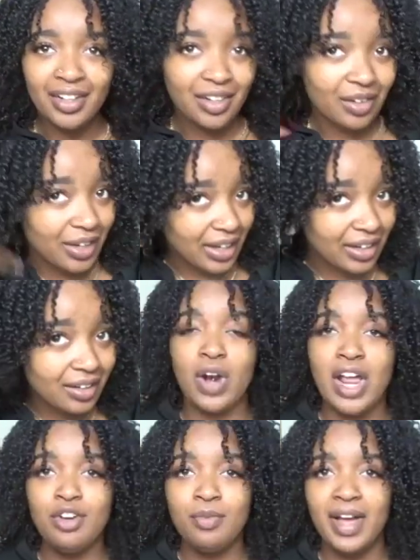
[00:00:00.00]
Okay, when
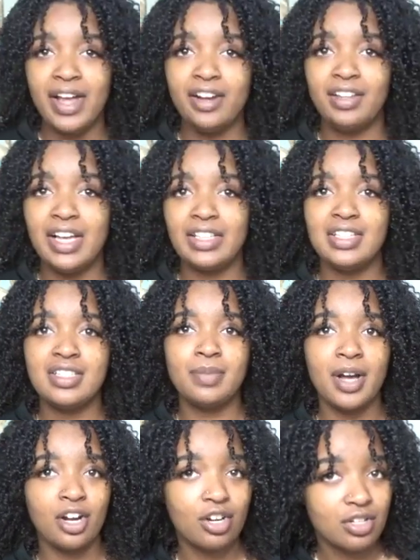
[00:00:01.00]
I do my hair like this,
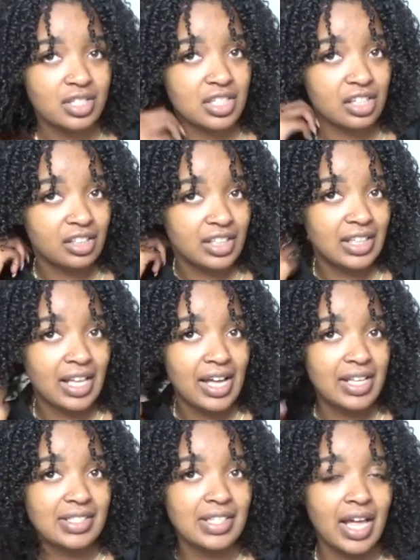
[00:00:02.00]
my curls literally
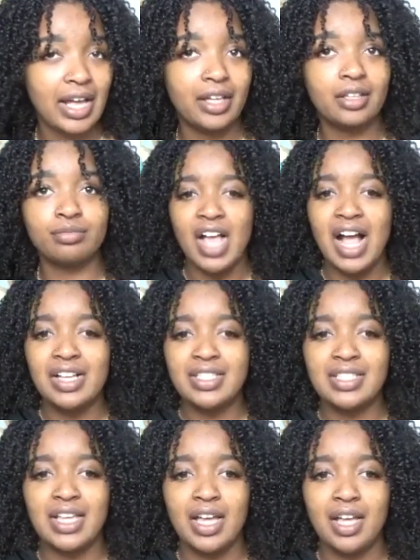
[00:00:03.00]
last, like, I could
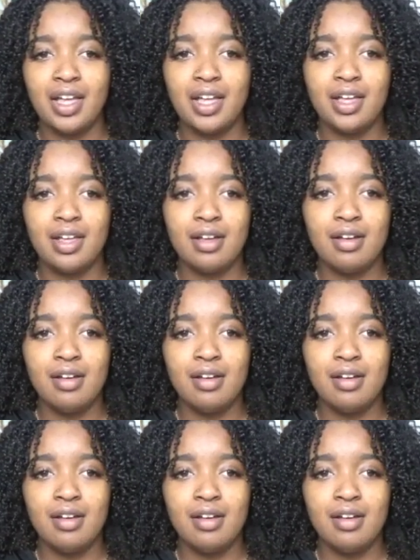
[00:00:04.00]
say